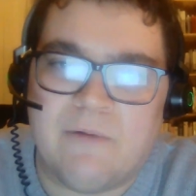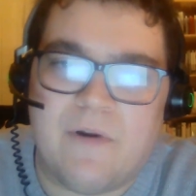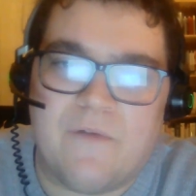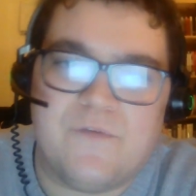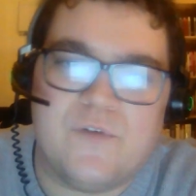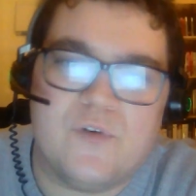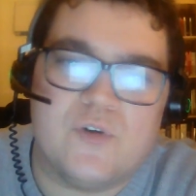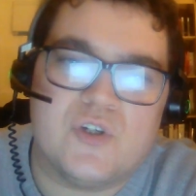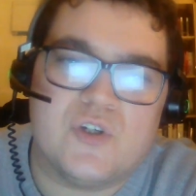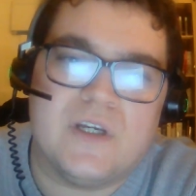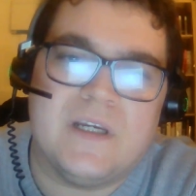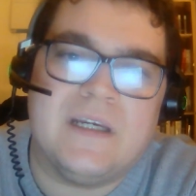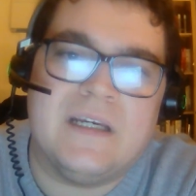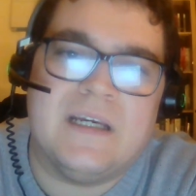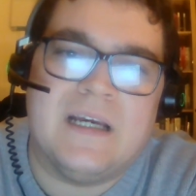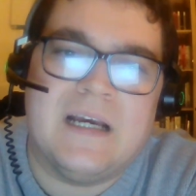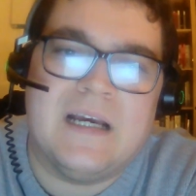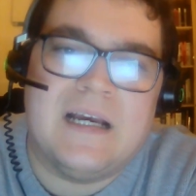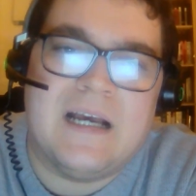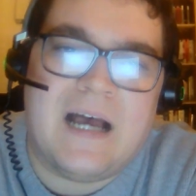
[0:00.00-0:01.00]
A
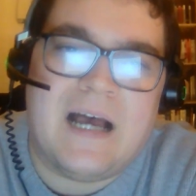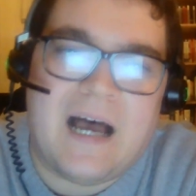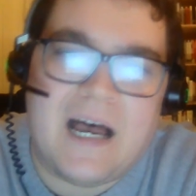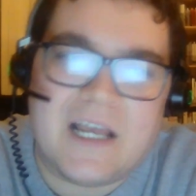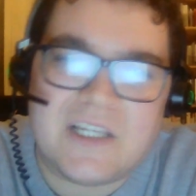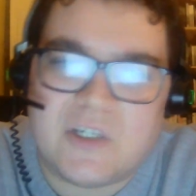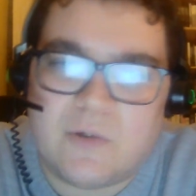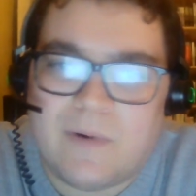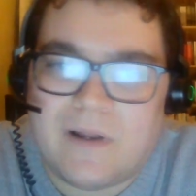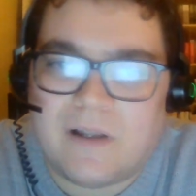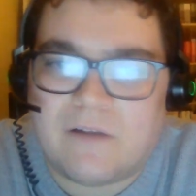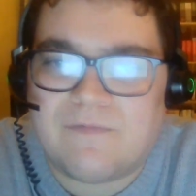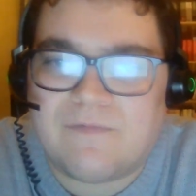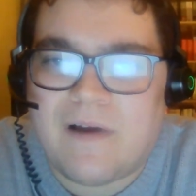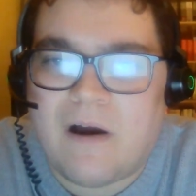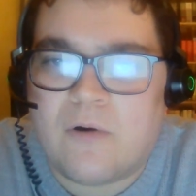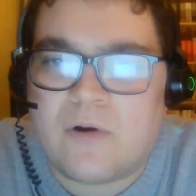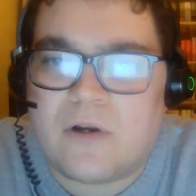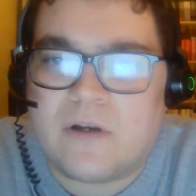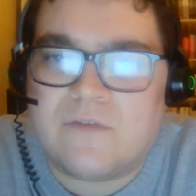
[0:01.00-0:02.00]
refugee has a
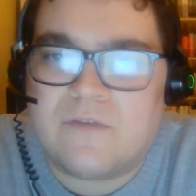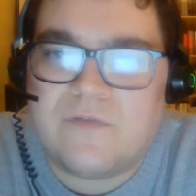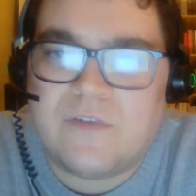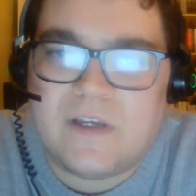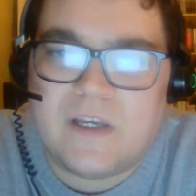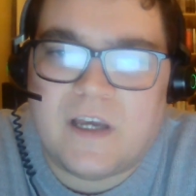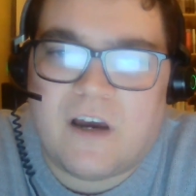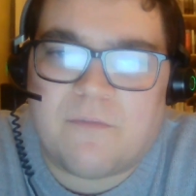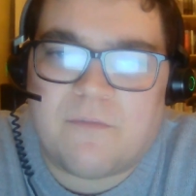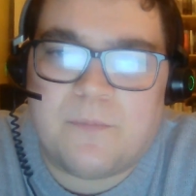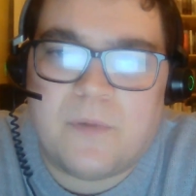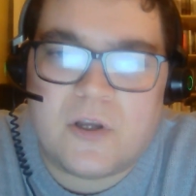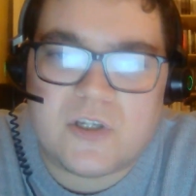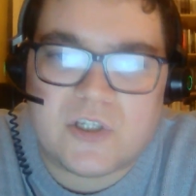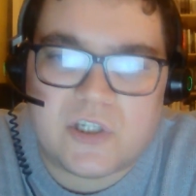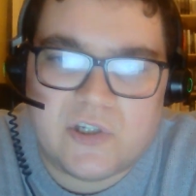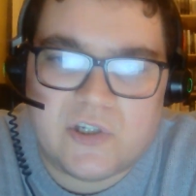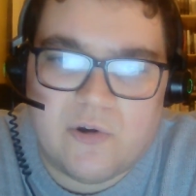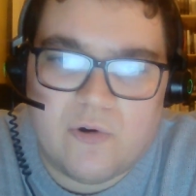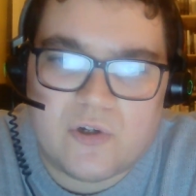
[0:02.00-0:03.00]
well-founded fear of
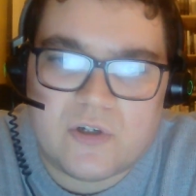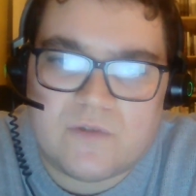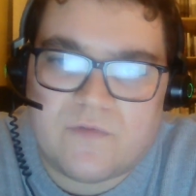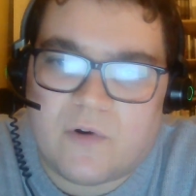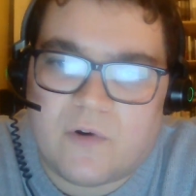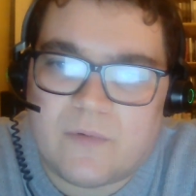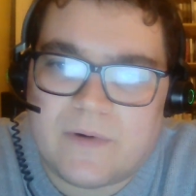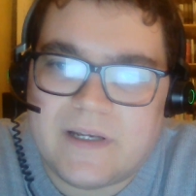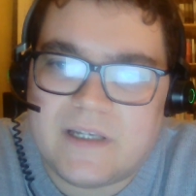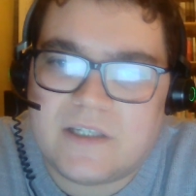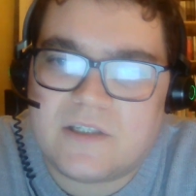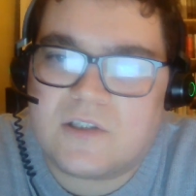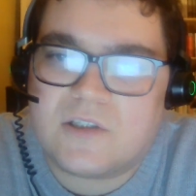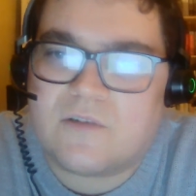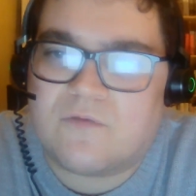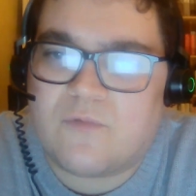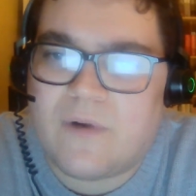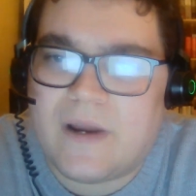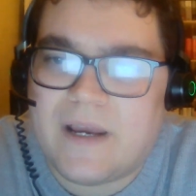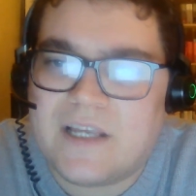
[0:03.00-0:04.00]
persecution for
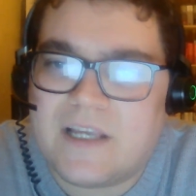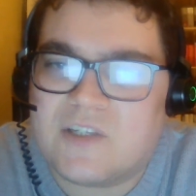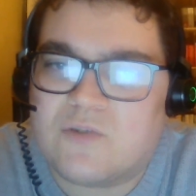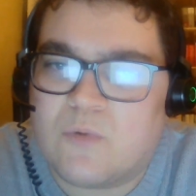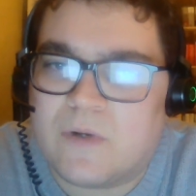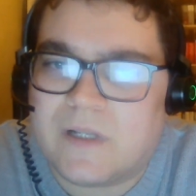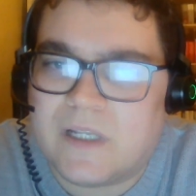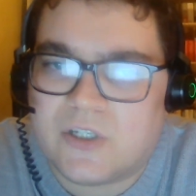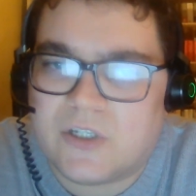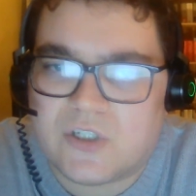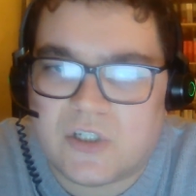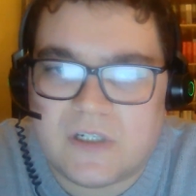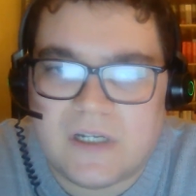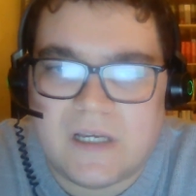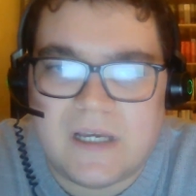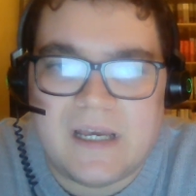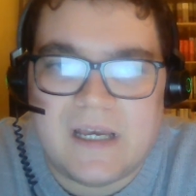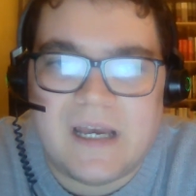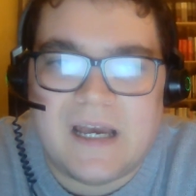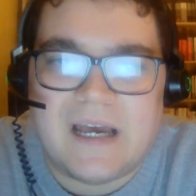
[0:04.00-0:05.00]
reasons of race,
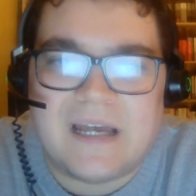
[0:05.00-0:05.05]
religion,